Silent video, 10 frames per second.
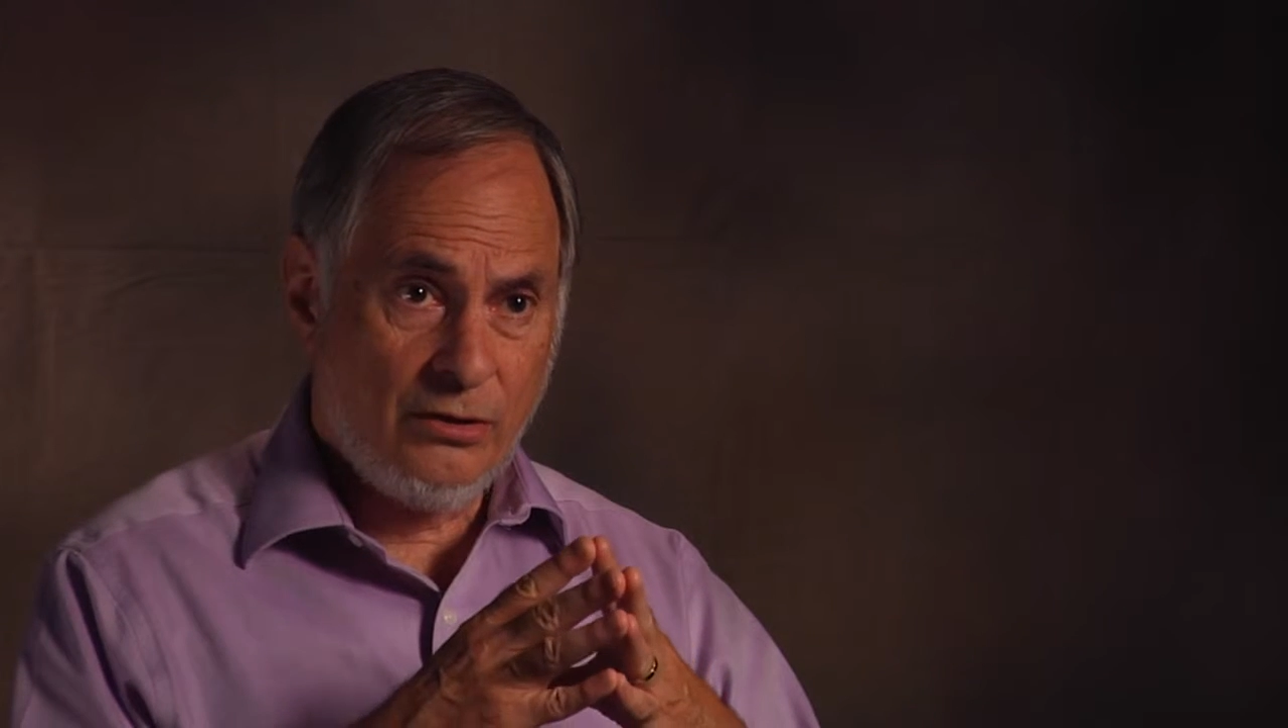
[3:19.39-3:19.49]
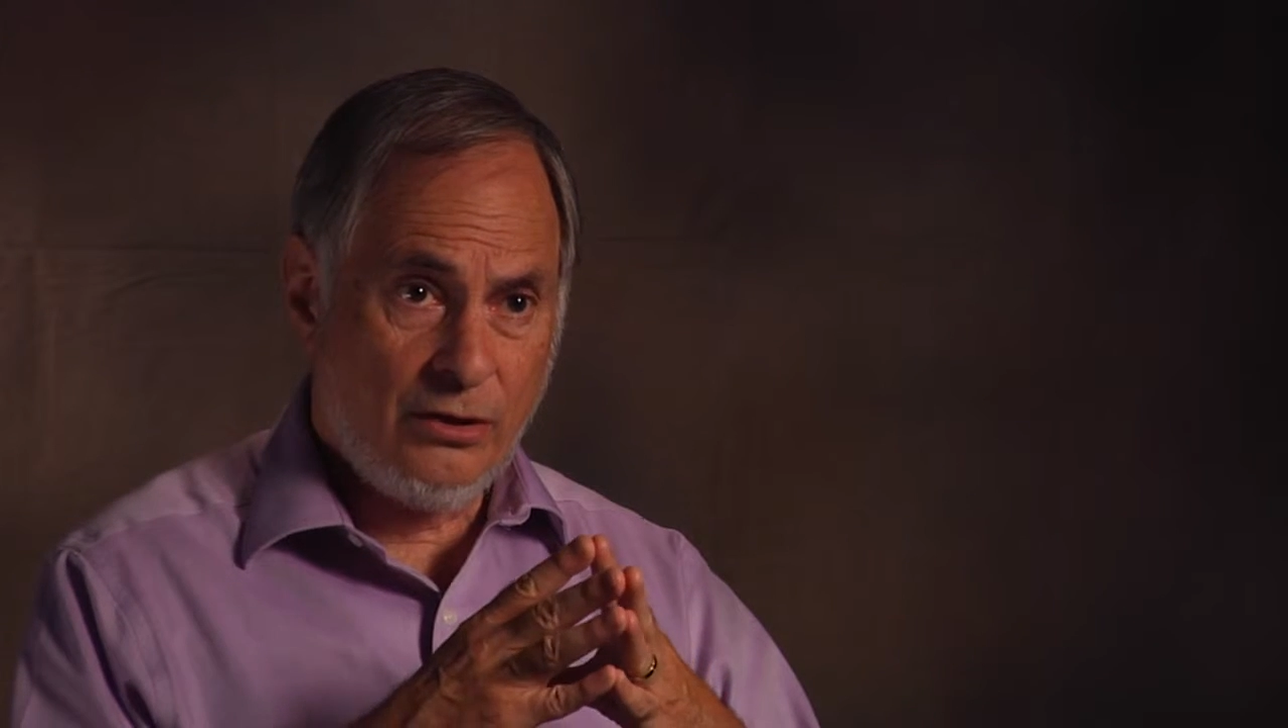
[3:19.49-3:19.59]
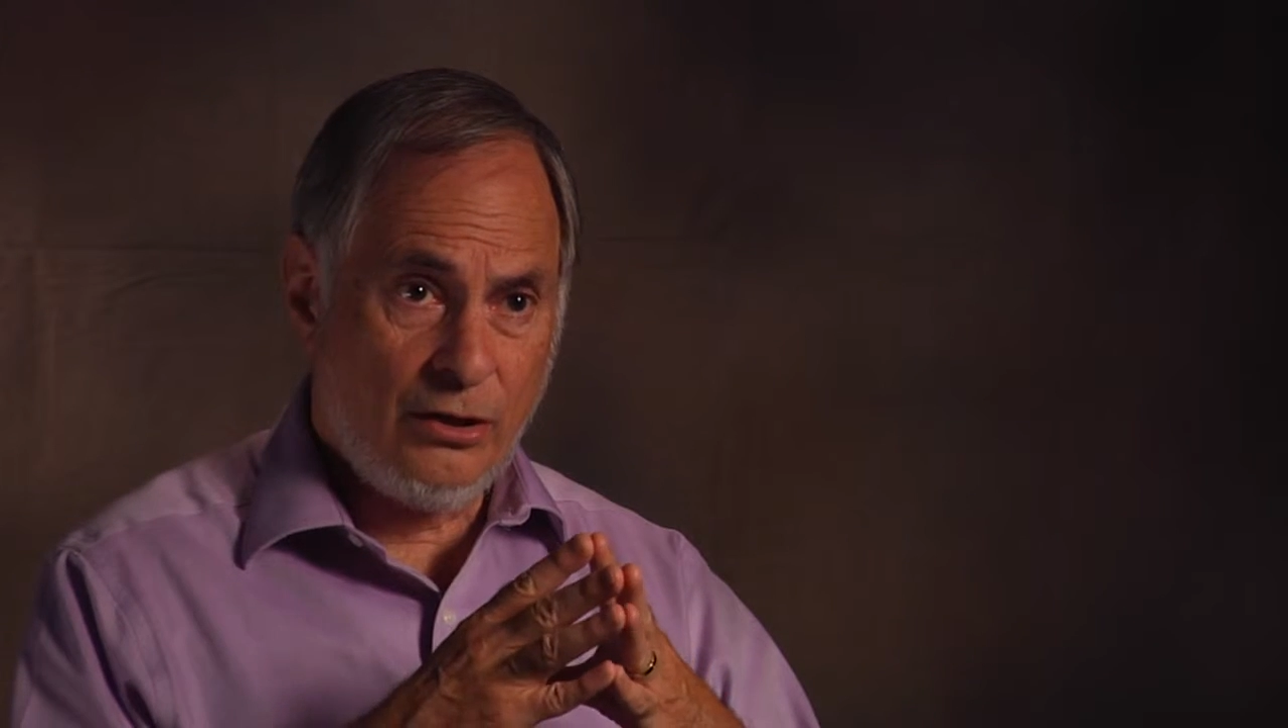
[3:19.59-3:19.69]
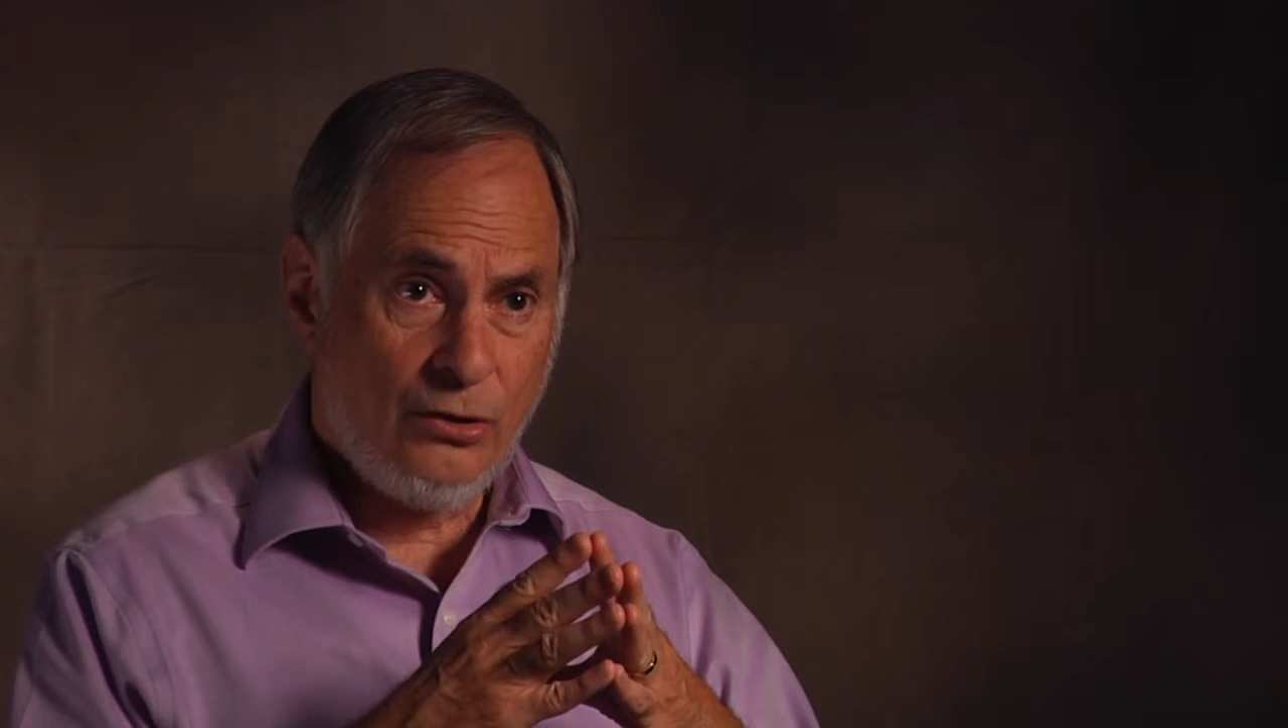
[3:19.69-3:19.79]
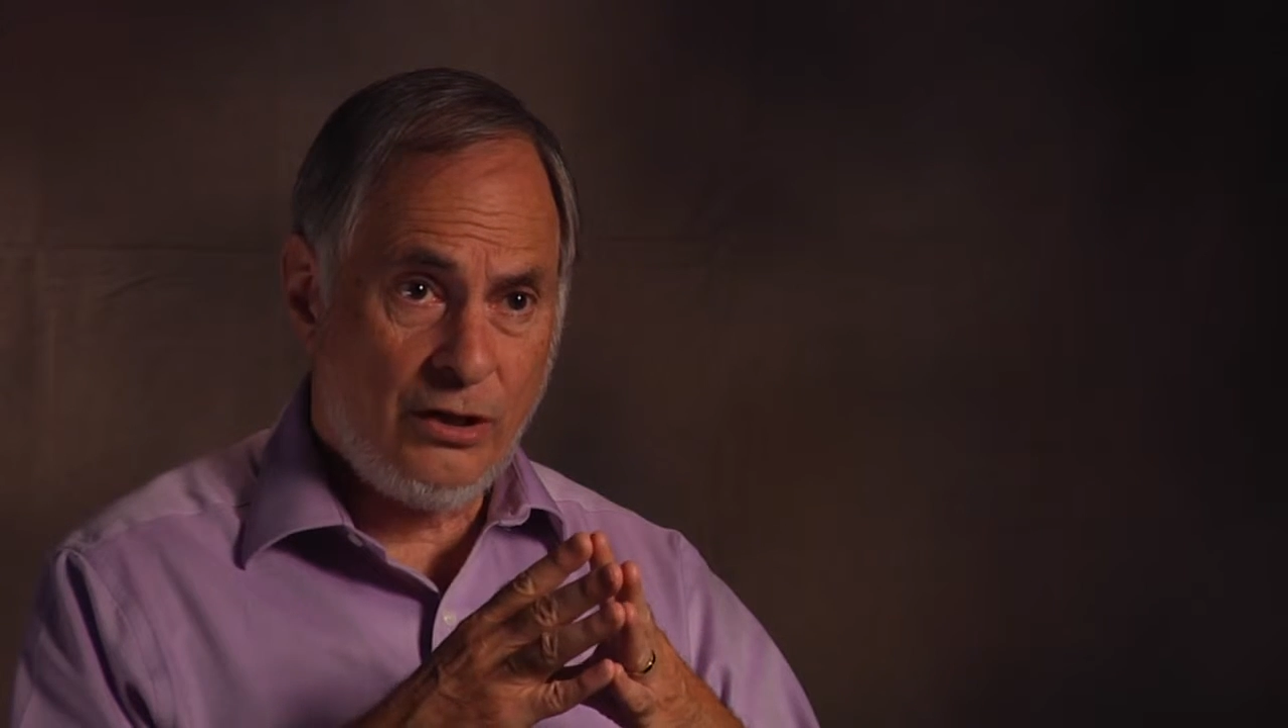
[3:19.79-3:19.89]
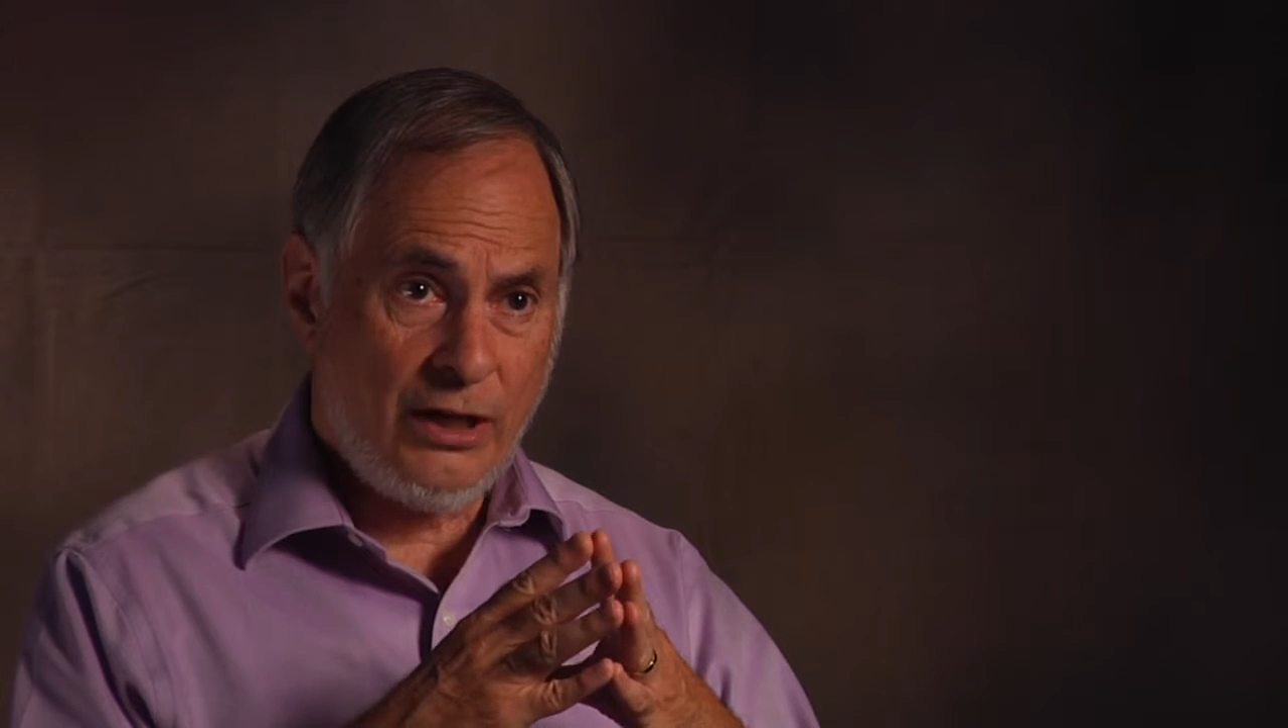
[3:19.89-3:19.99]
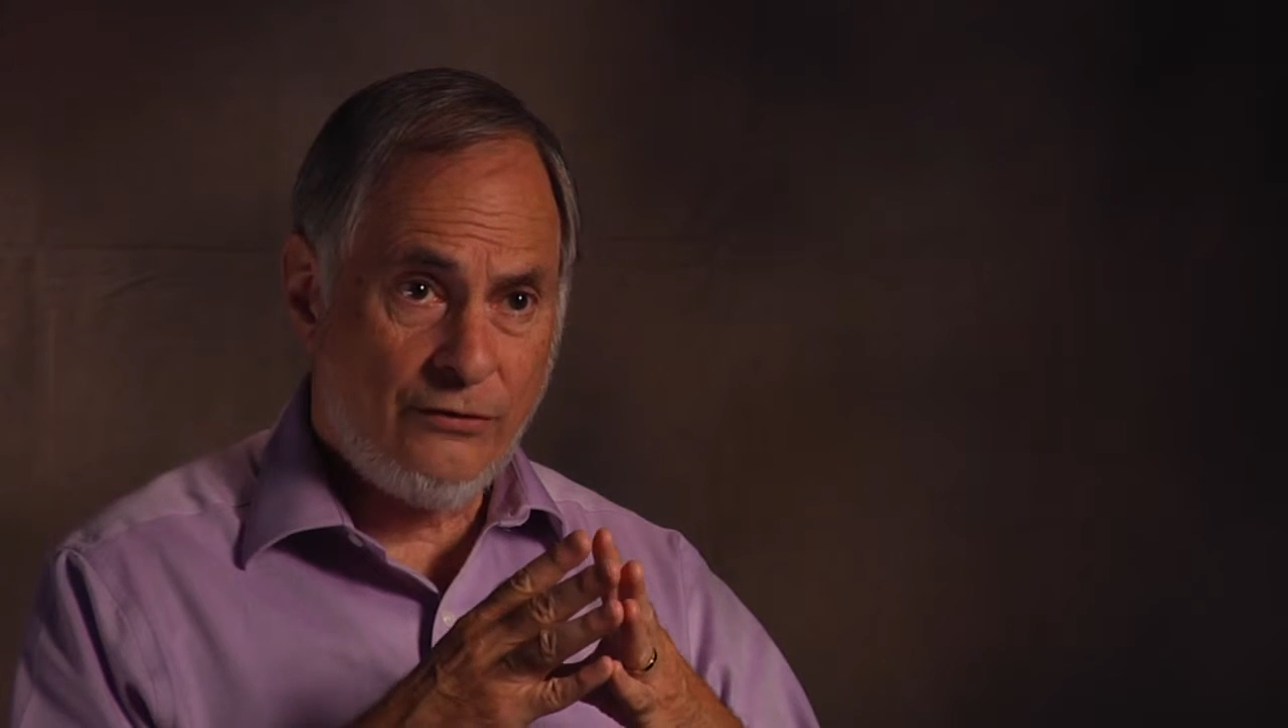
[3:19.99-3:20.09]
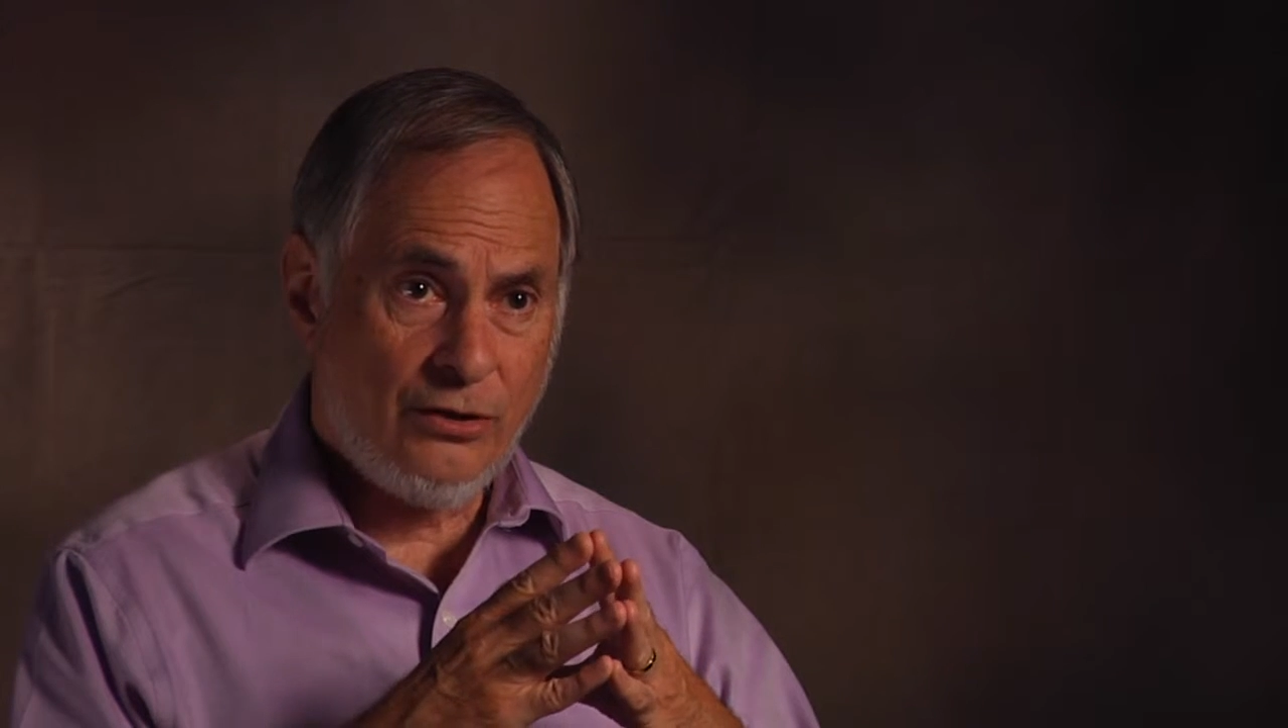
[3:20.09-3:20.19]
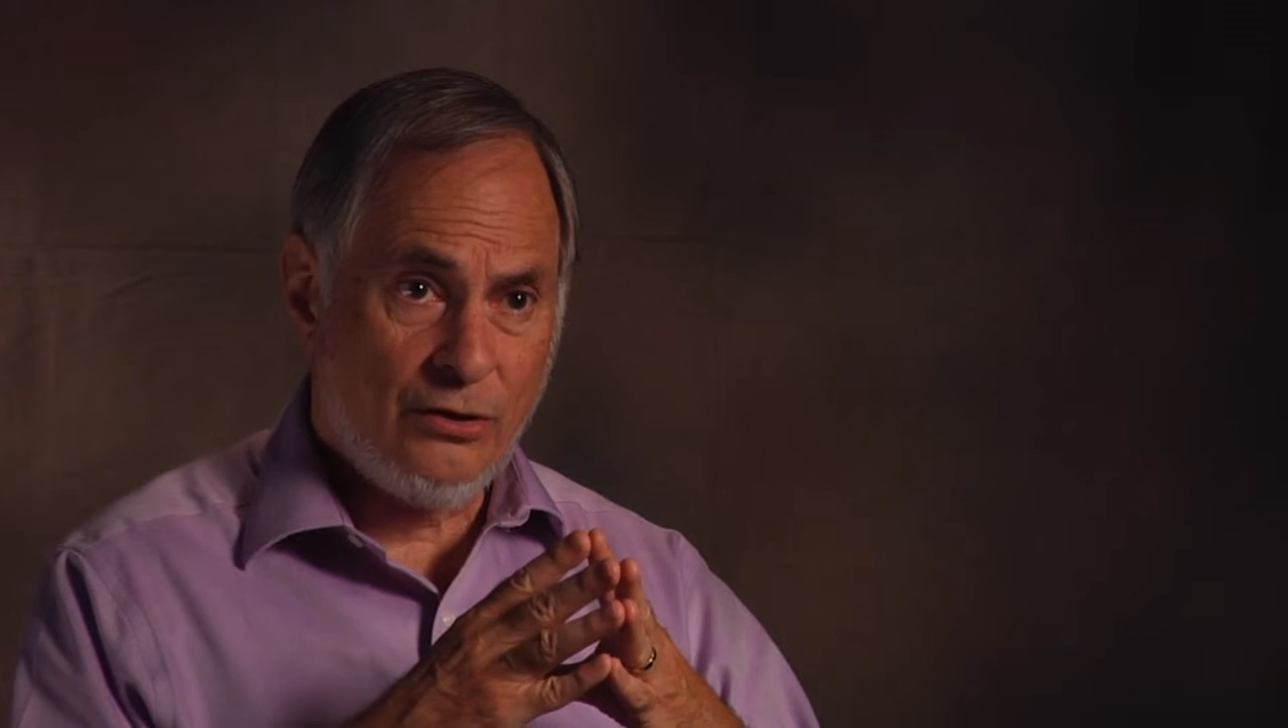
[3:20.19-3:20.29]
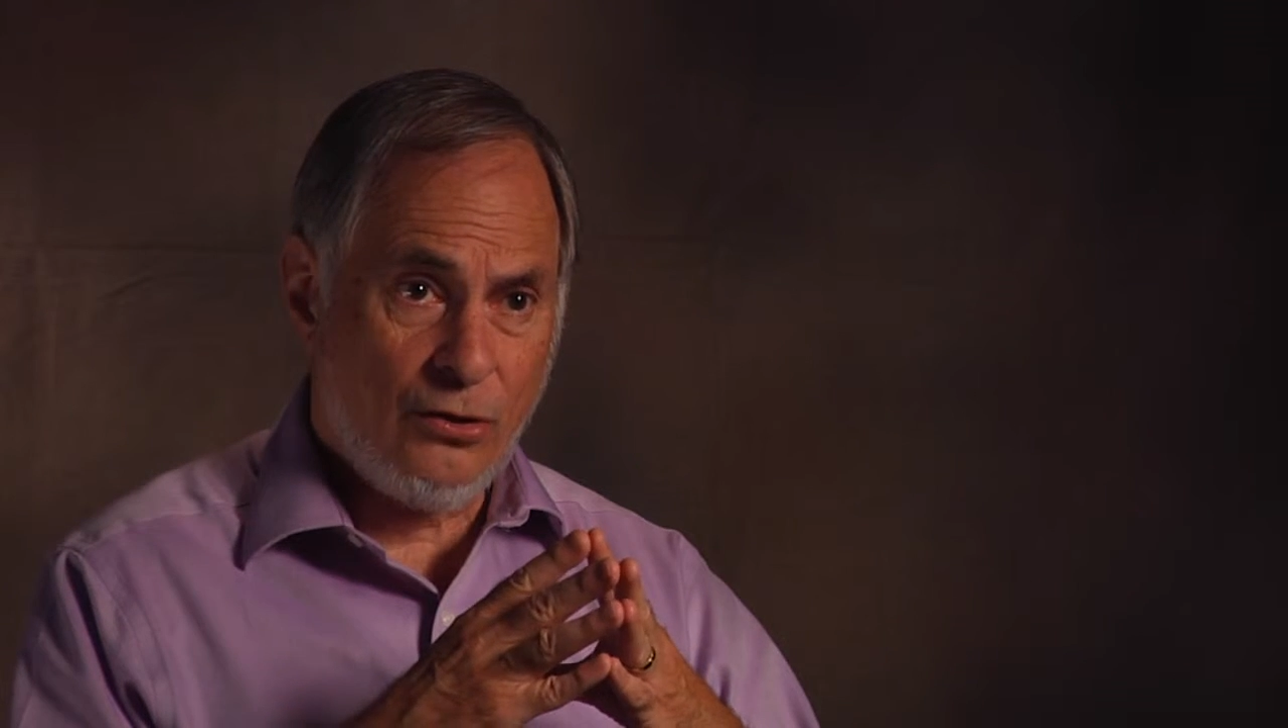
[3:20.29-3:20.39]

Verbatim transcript: They don't have to